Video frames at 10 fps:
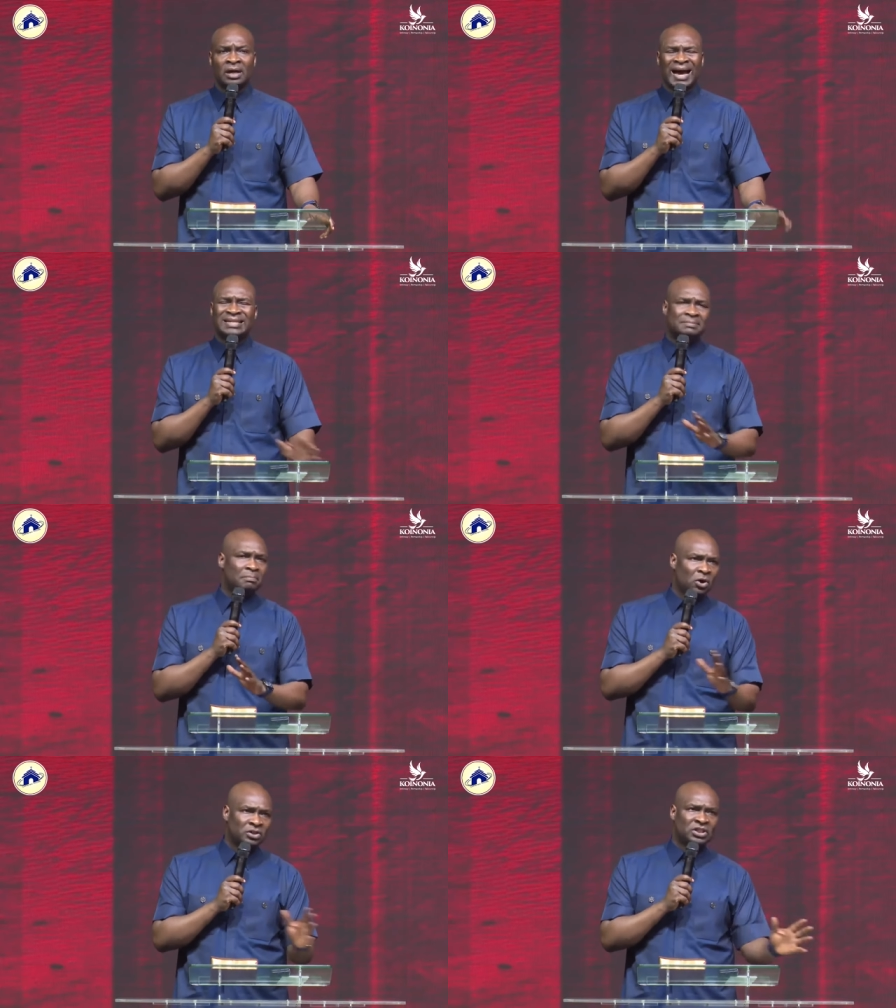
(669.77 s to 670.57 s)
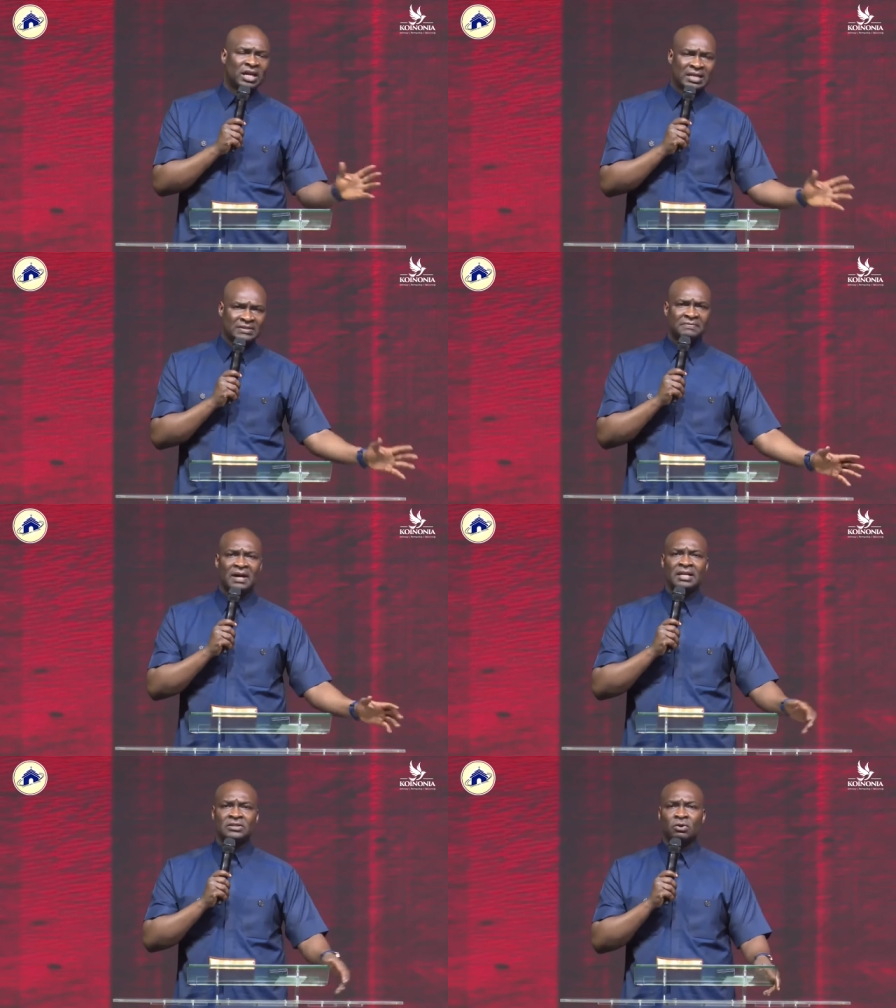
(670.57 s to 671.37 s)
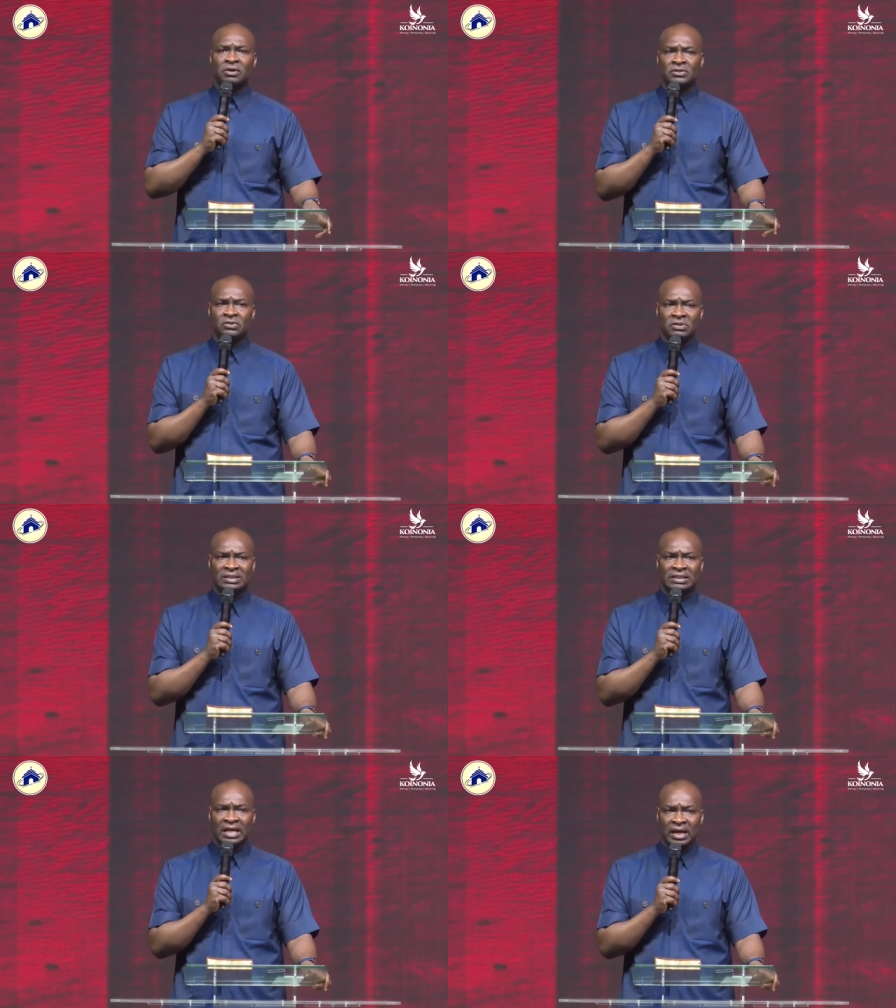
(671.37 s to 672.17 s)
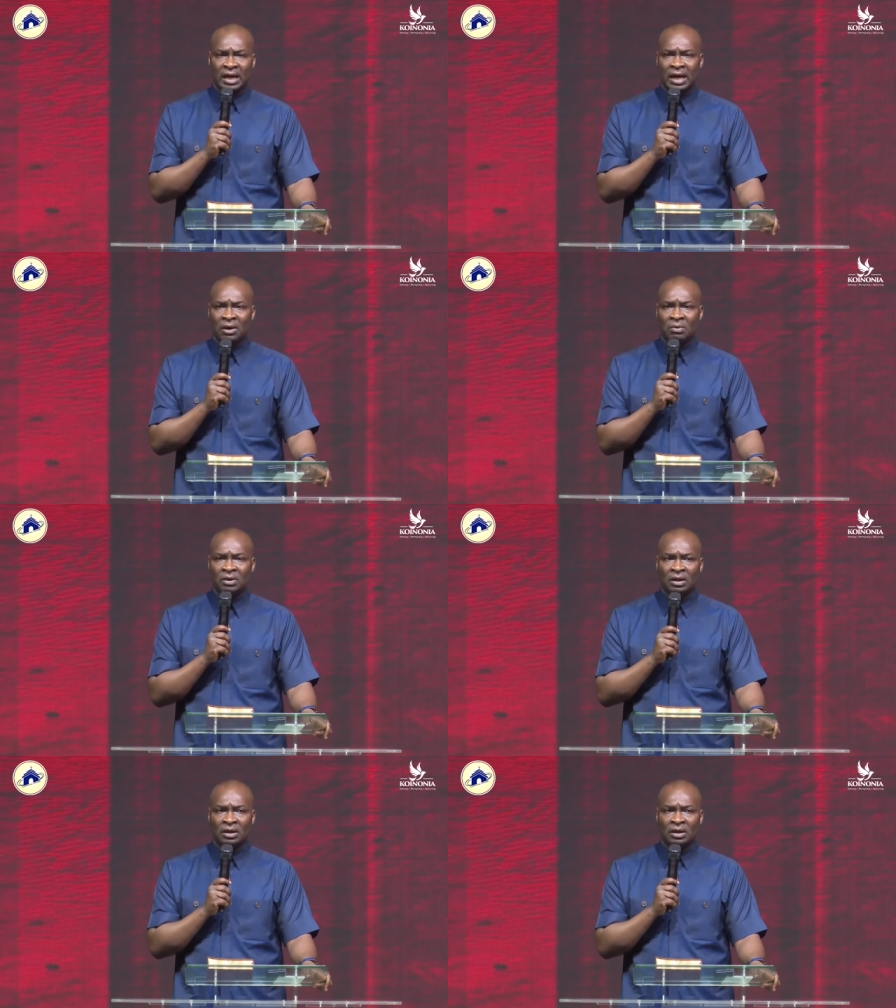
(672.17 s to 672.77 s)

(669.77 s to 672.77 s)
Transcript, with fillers: as much and as far as your resources can allow.